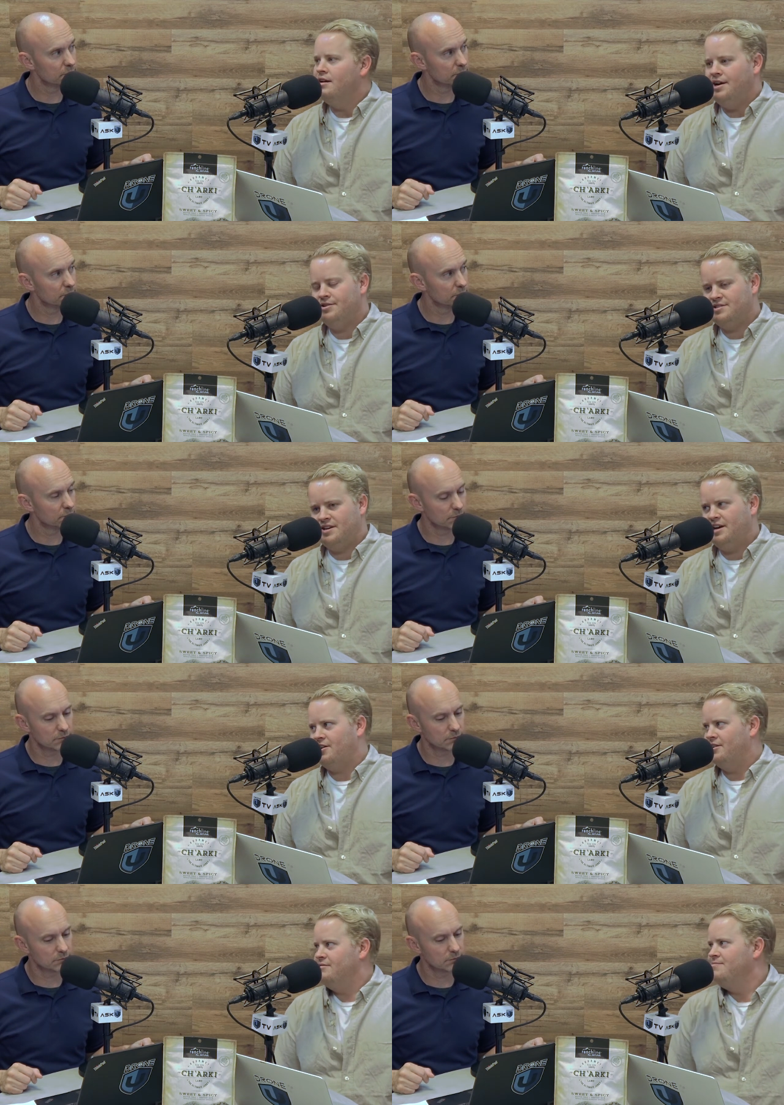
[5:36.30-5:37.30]
Speaker 1: Here's the
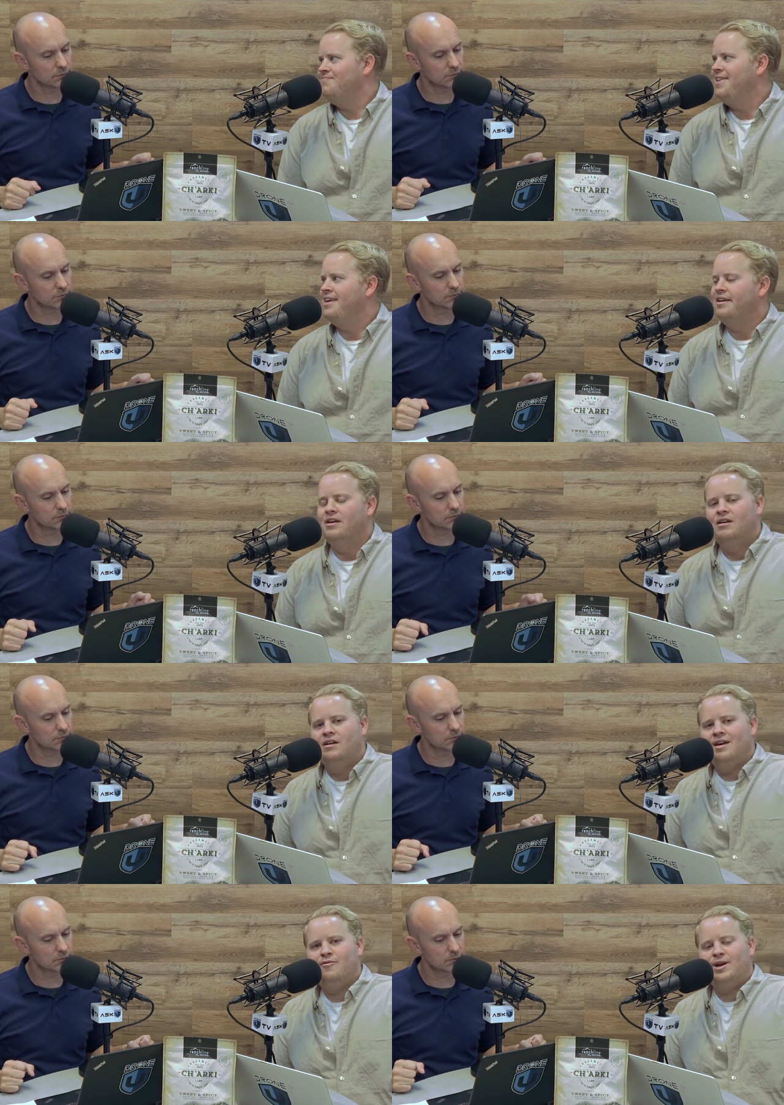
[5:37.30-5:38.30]
kicker
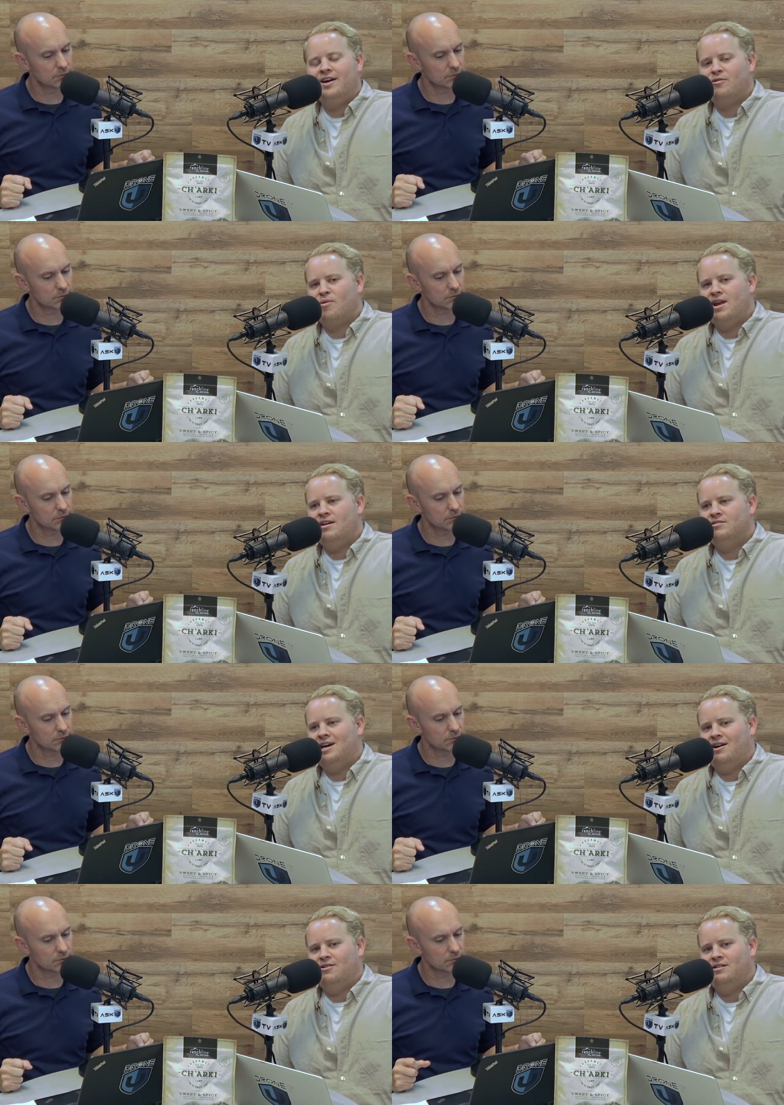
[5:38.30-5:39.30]
if we have a radio
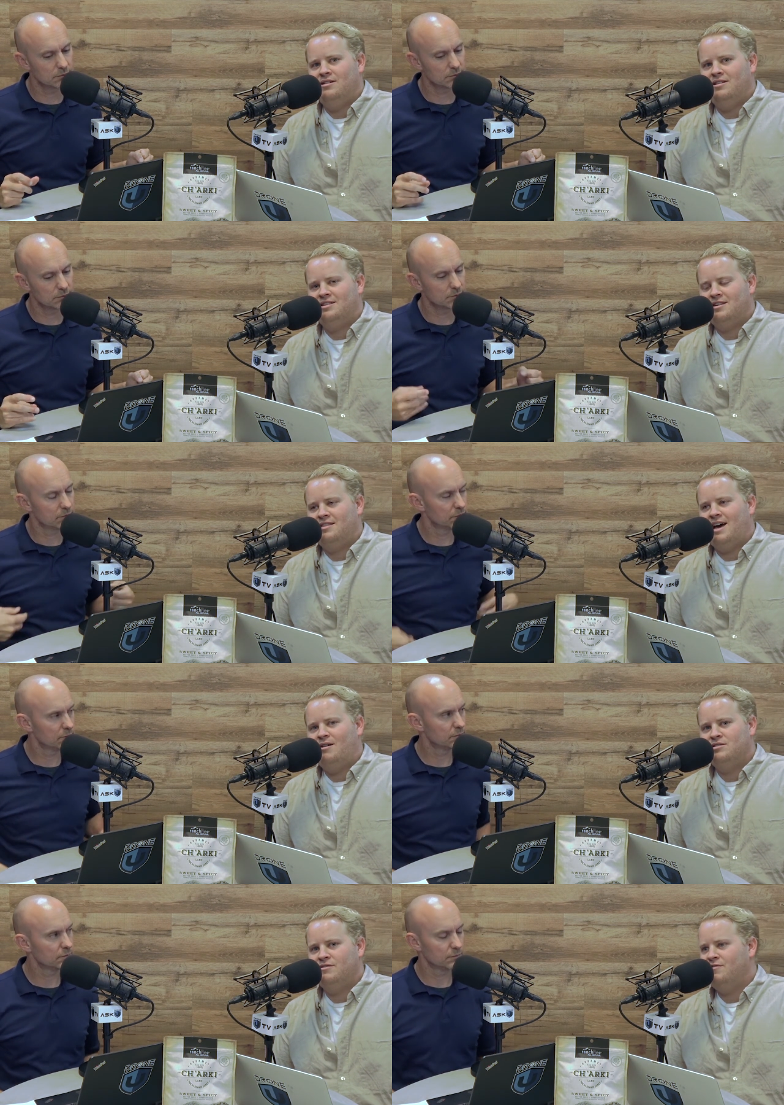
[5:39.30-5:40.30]
tower that's a
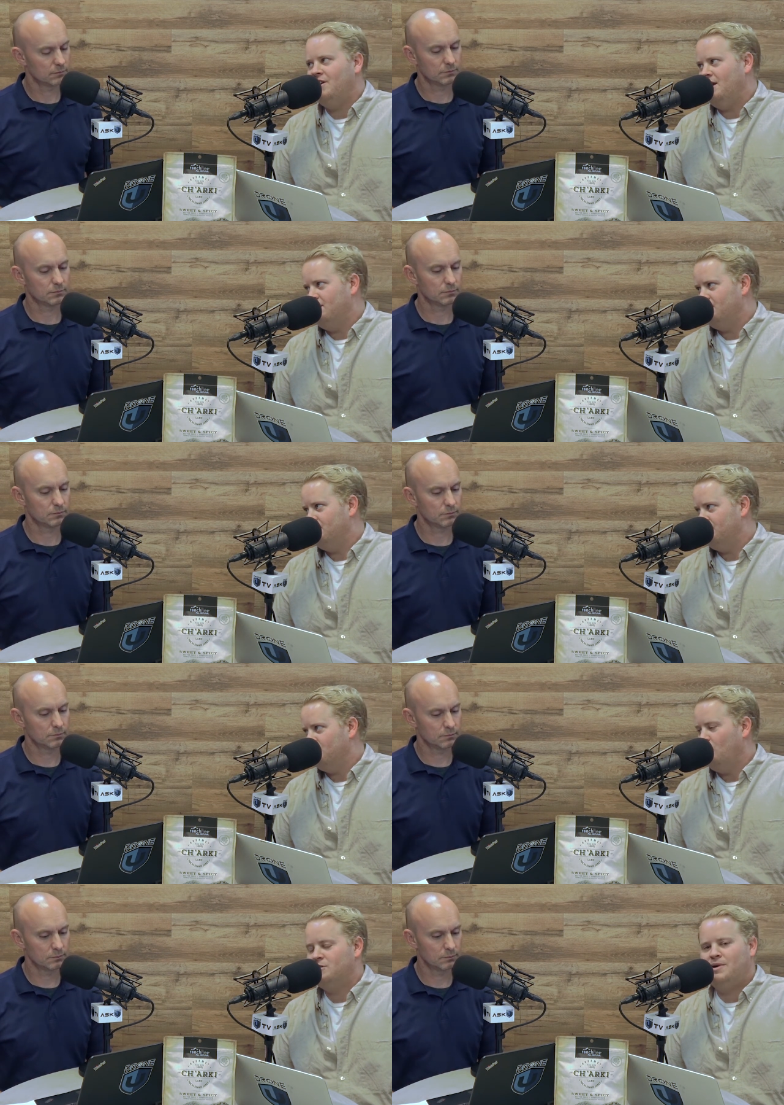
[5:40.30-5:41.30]
thousand feet, mm-hmm.
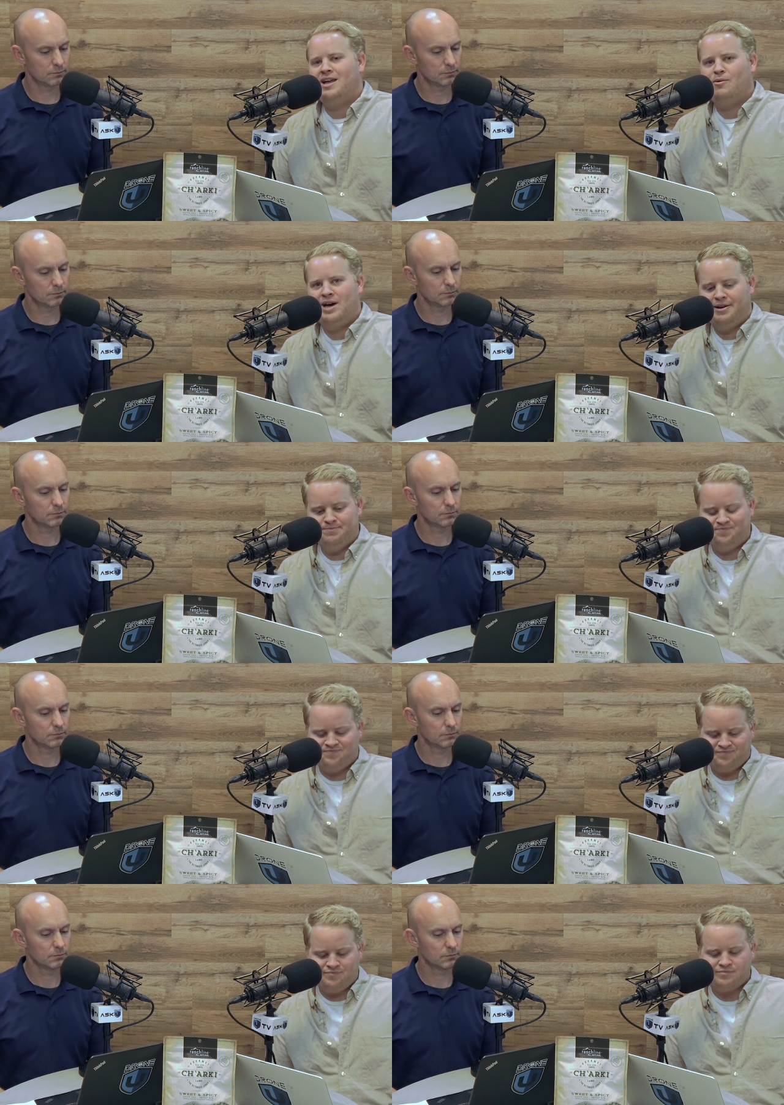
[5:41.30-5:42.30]
which by the way,
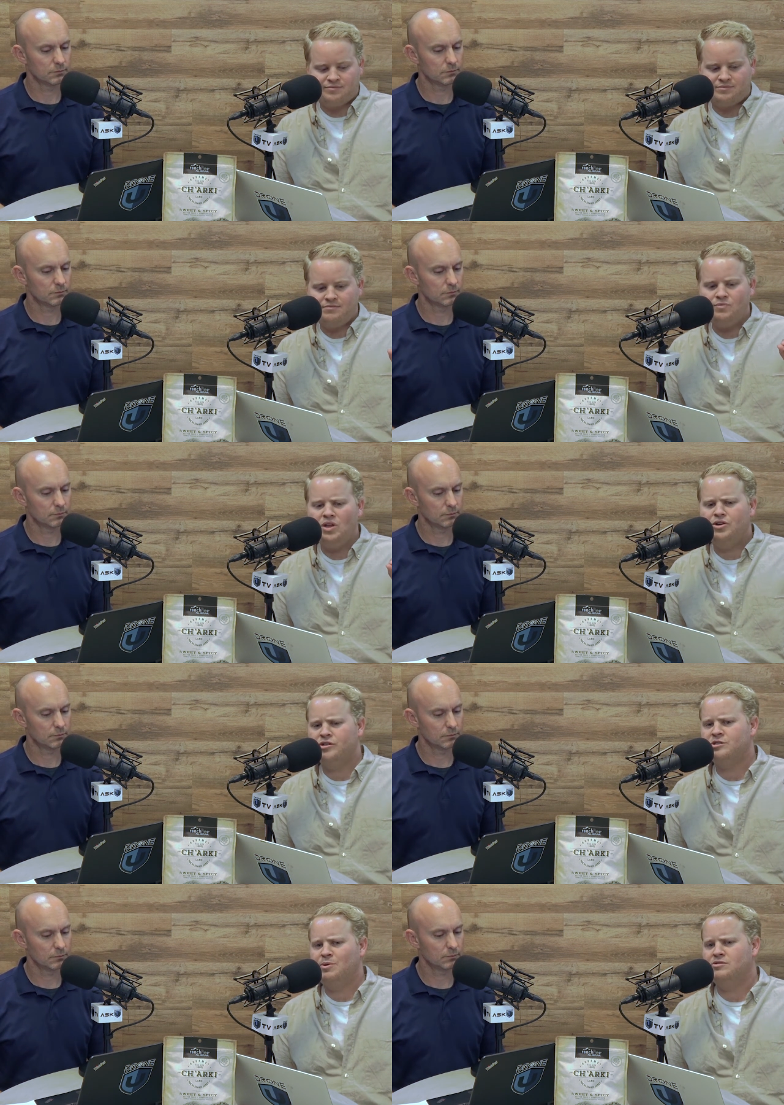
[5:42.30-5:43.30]
you're
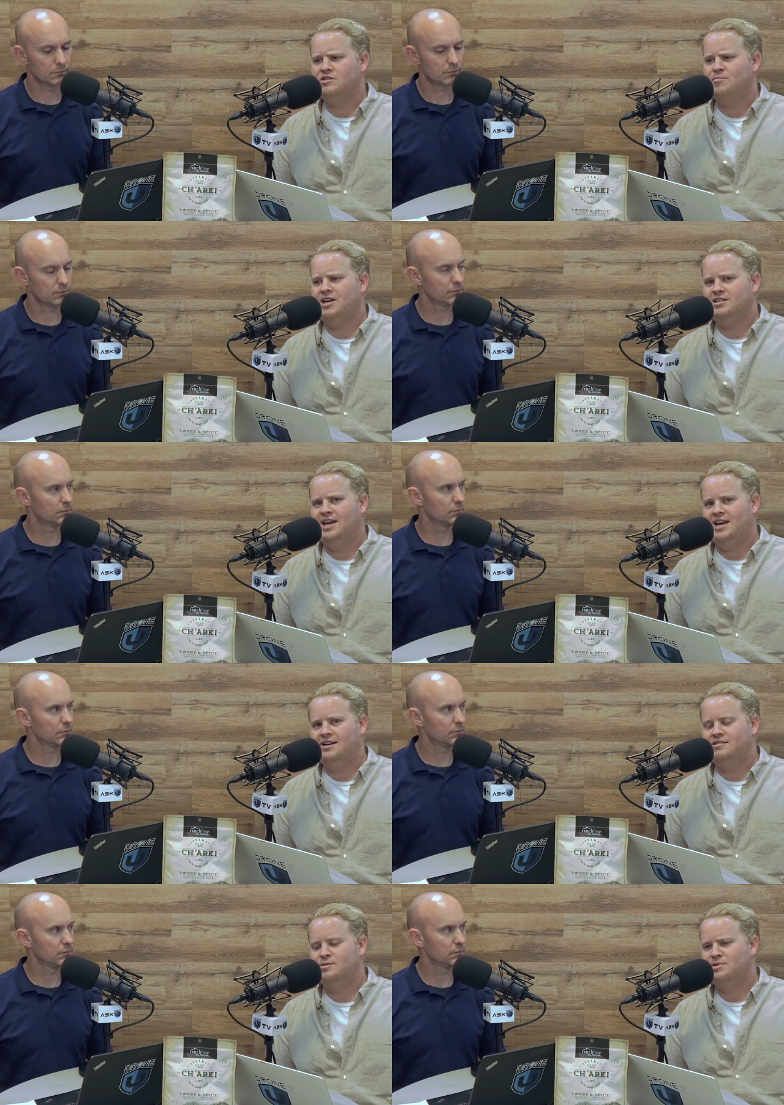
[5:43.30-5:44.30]
supposed to
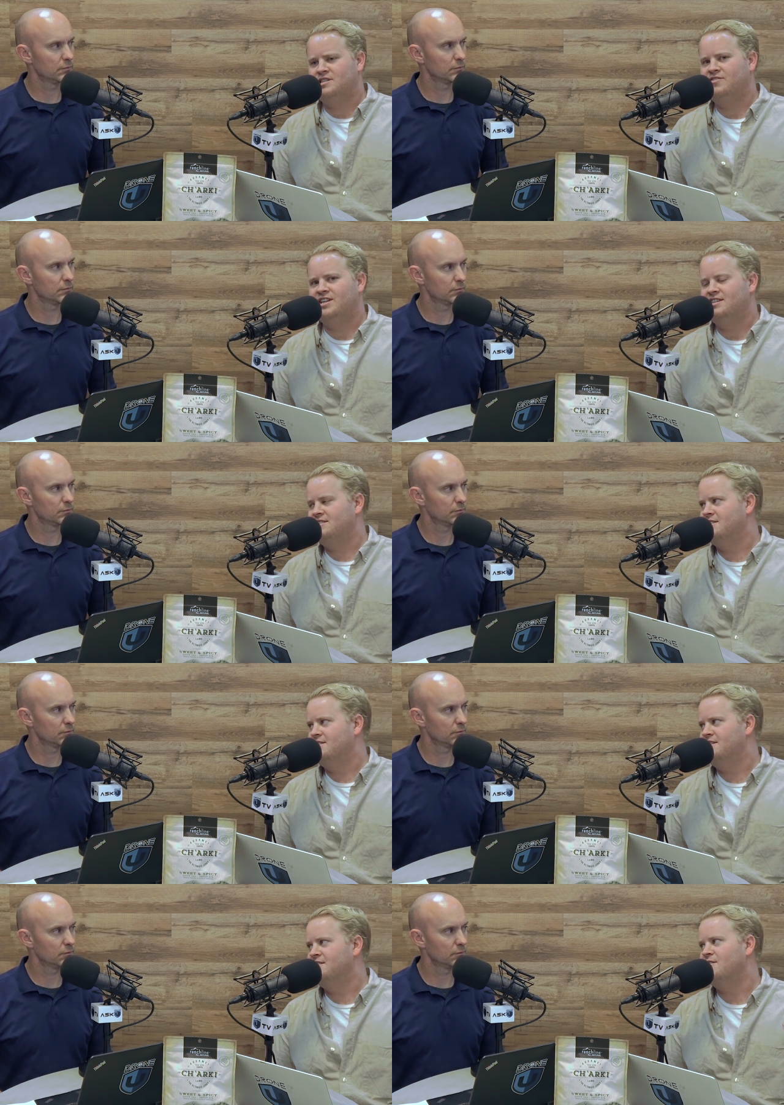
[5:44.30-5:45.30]
maintain specific
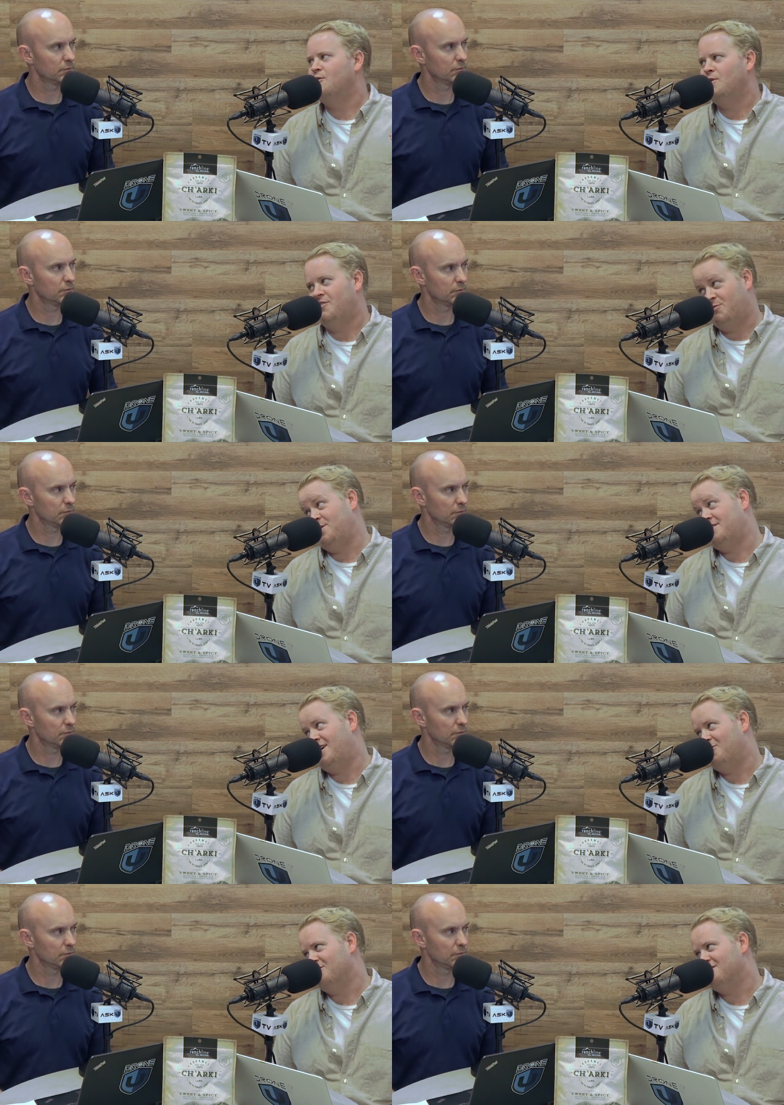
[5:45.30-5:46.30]
distances away from these
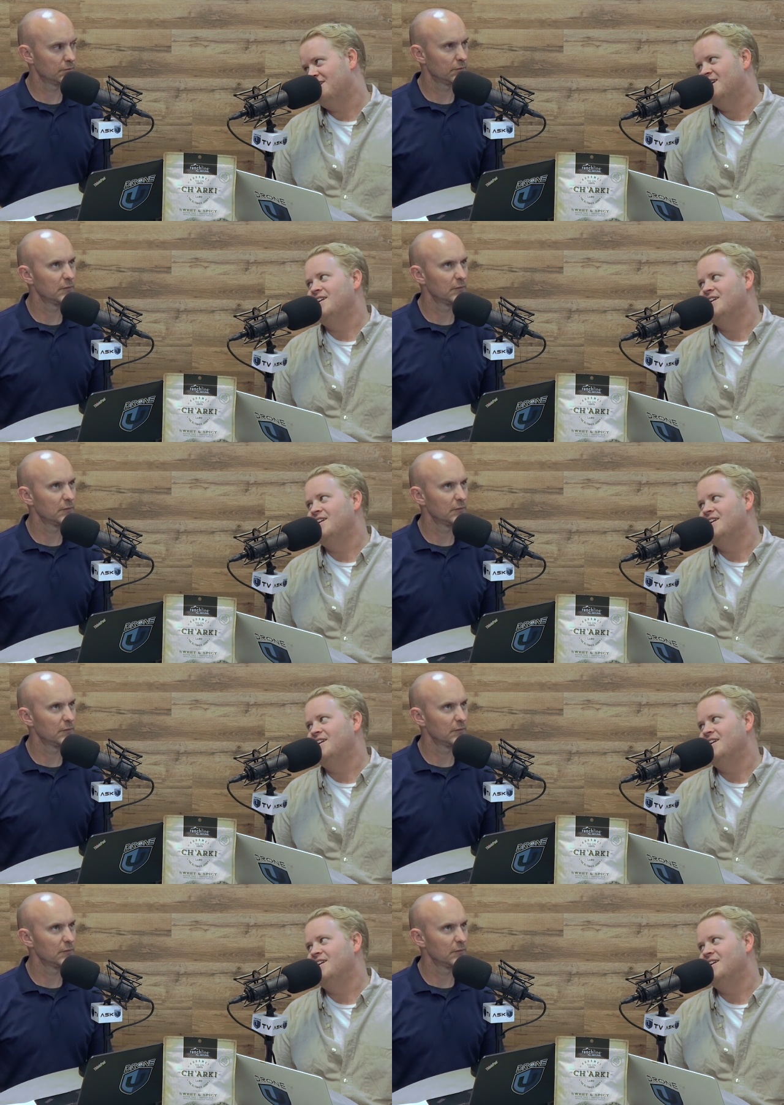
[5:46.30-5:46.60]
towers.